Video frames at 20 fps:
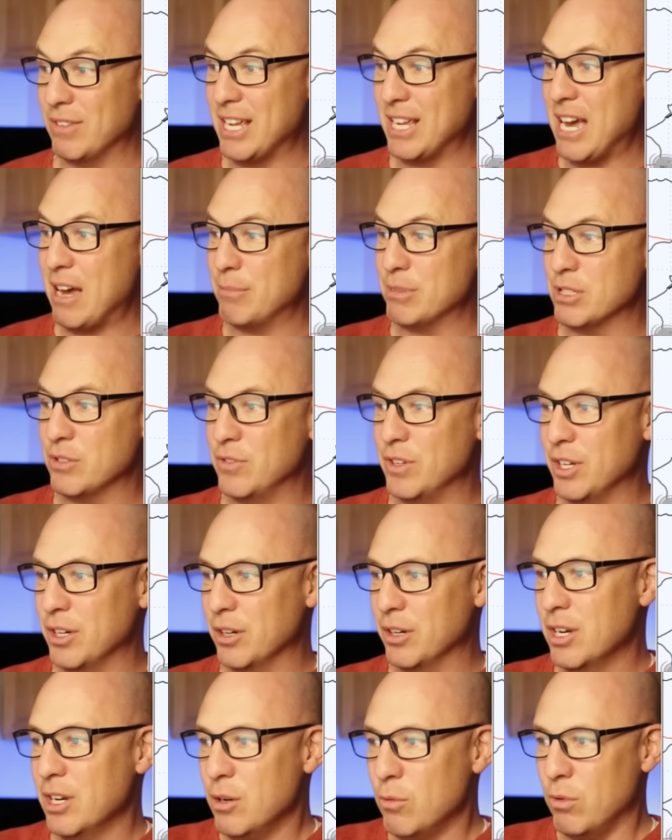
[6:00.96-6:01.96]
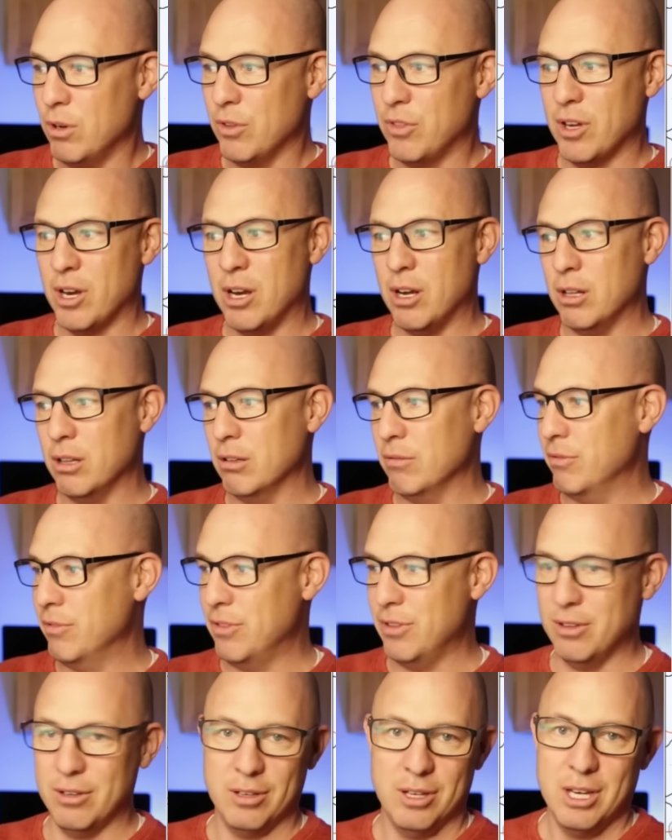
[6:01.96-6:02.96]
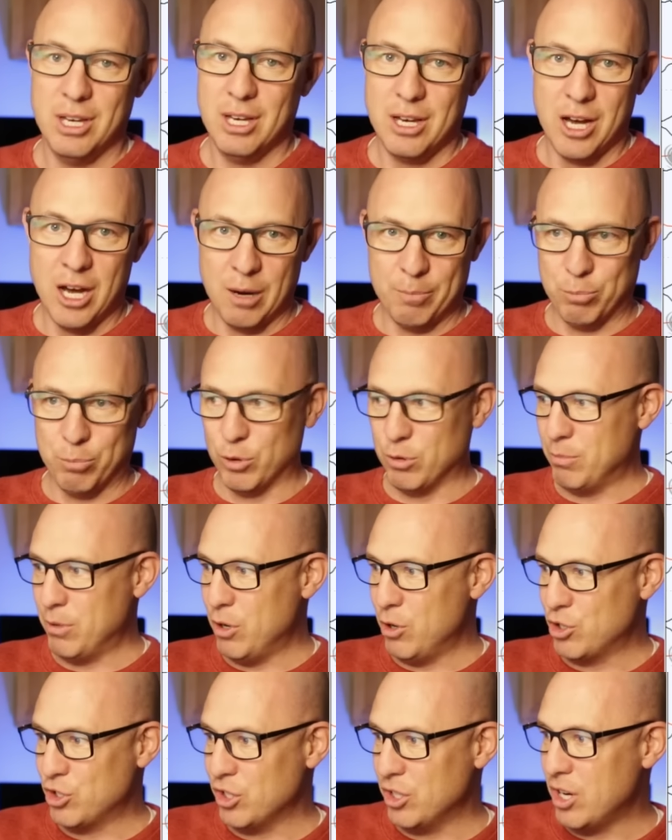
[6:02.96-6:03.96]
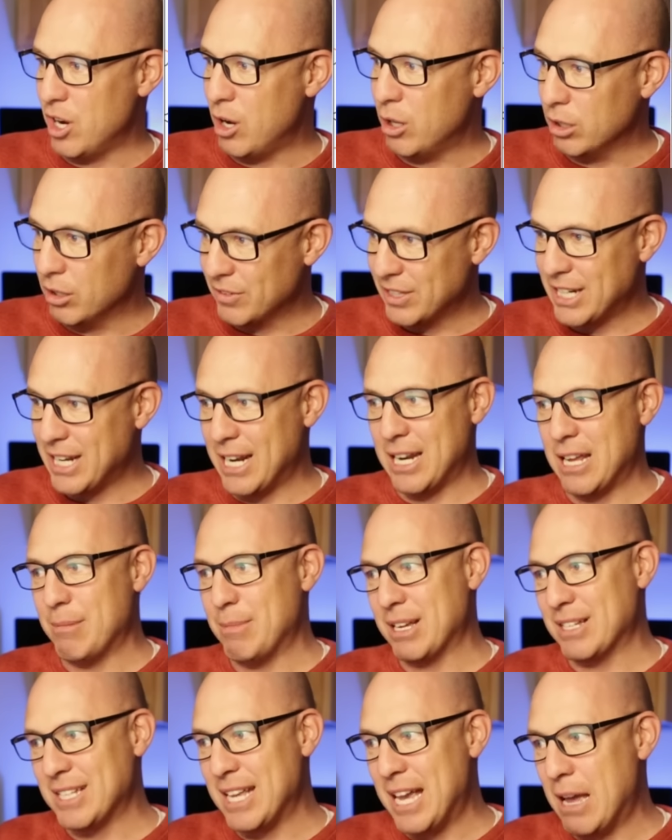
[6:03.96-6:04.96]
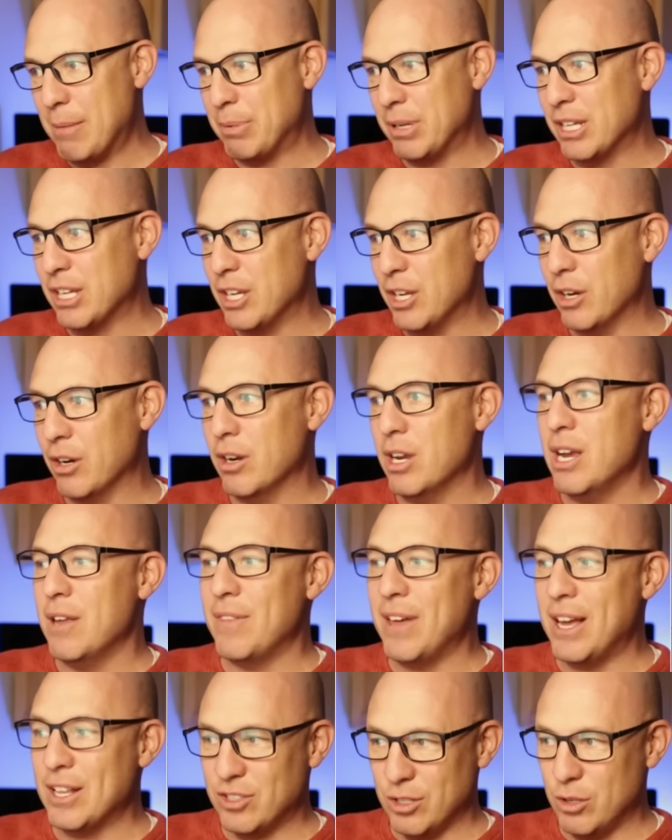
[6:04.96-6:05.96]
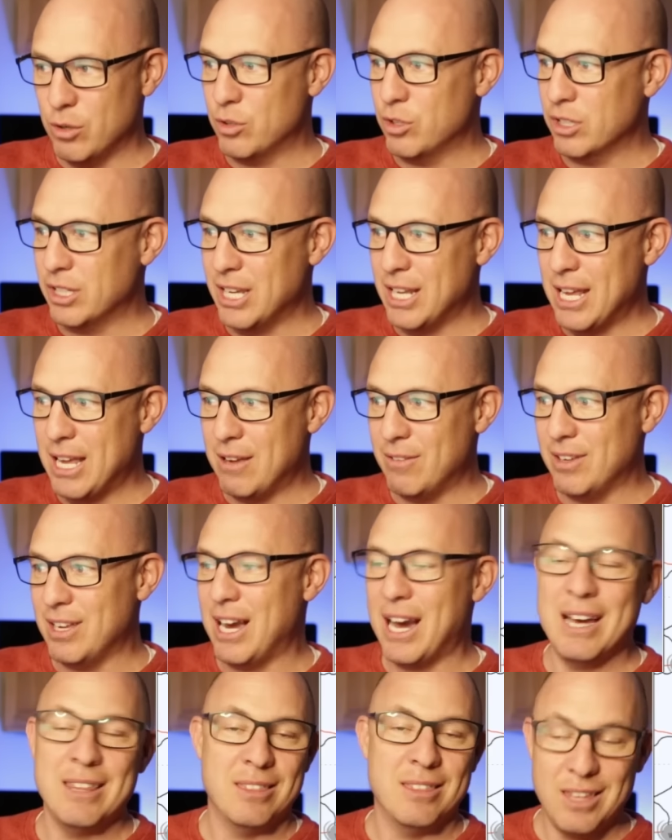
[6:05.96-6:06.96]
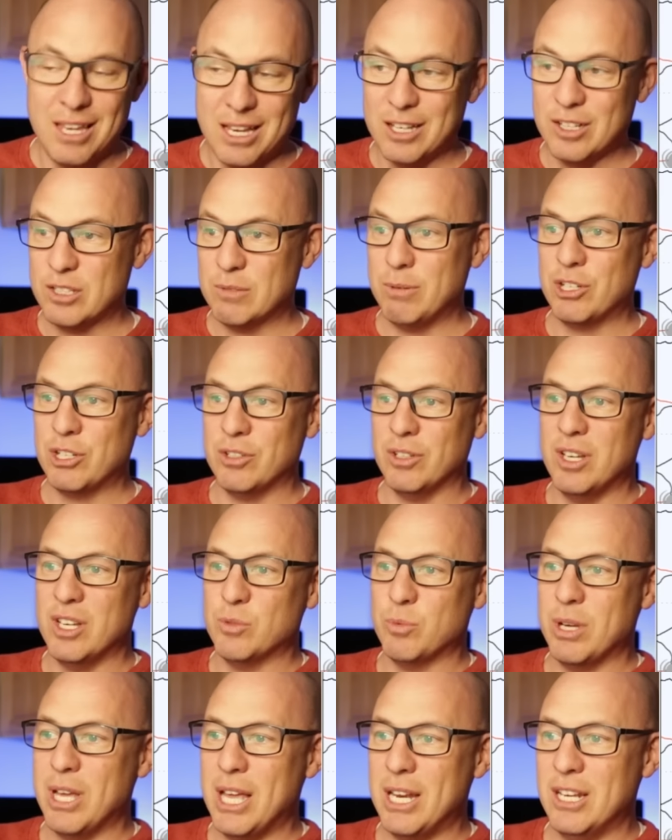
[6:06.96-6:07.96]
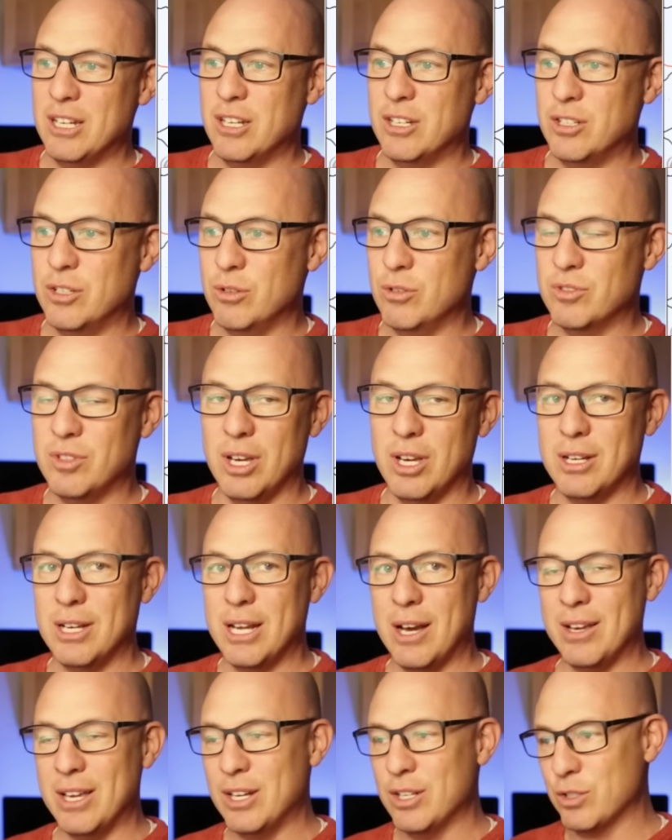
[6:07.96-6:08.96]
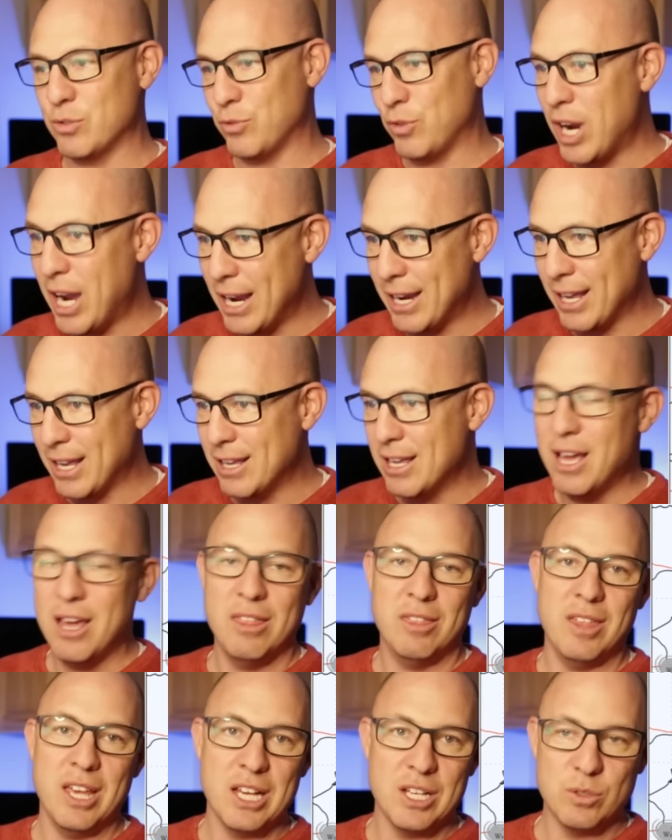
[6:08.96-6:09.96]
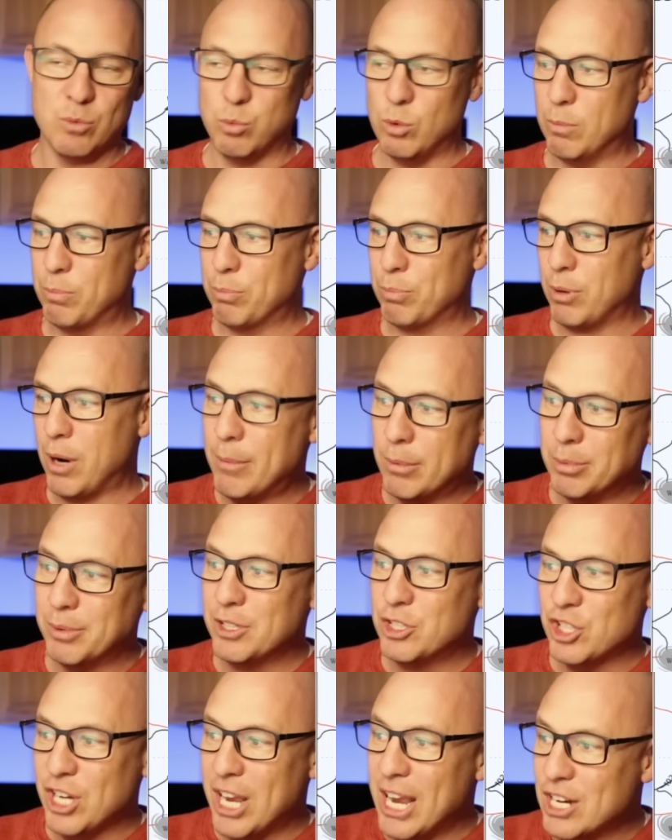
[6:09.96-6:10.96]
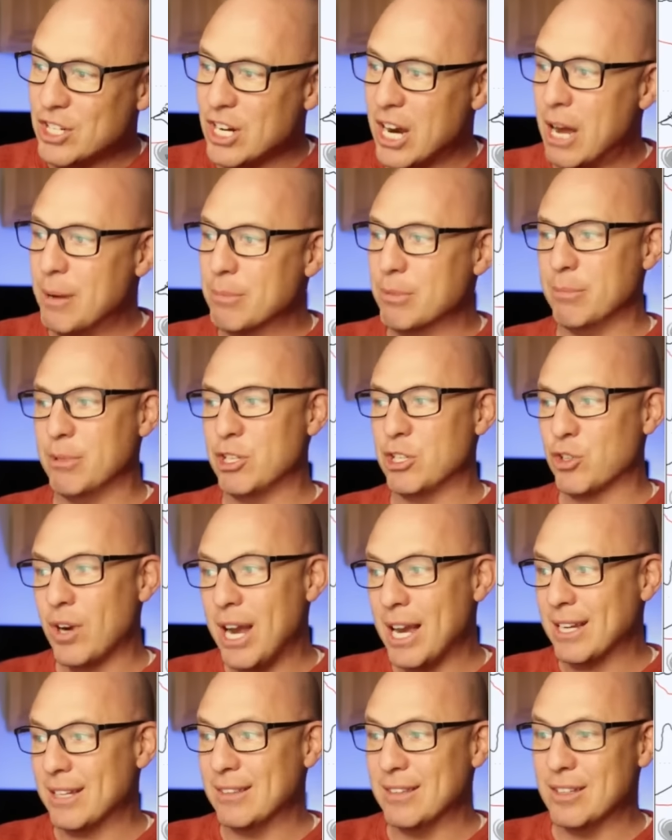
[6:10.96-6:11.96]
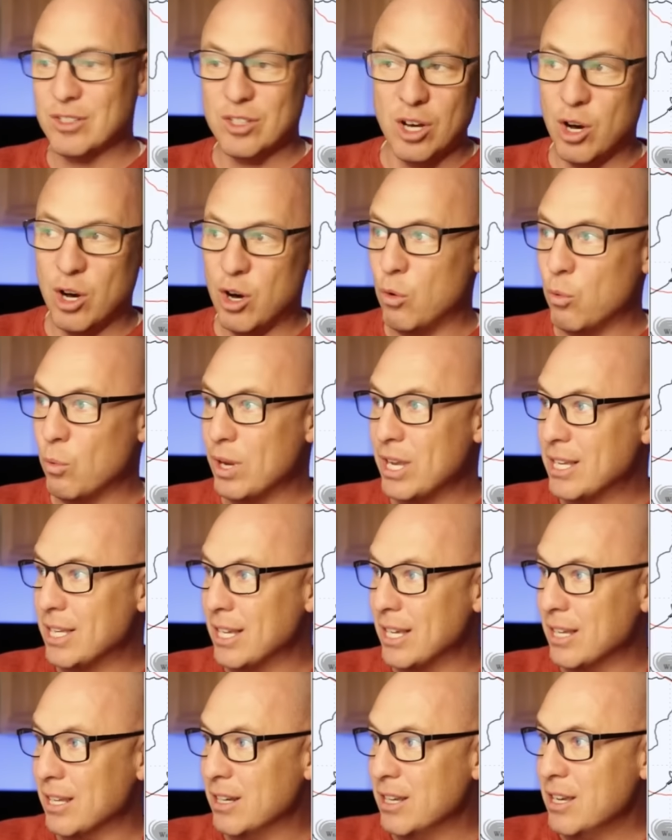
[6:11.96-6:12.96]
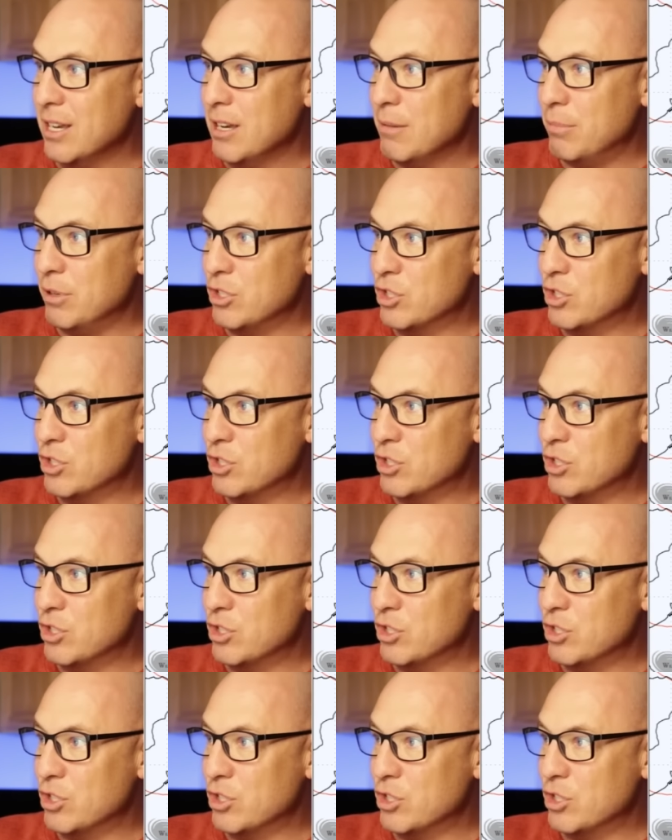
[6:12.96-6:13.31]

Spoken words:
atmosphere, with all of the upward motion, all of the dynamics happening here, that snow could get heavy, I think, especially as we head into Tuesday. Now, it is Friday. Things will probably change. I'm going to be tracking this all weekend. But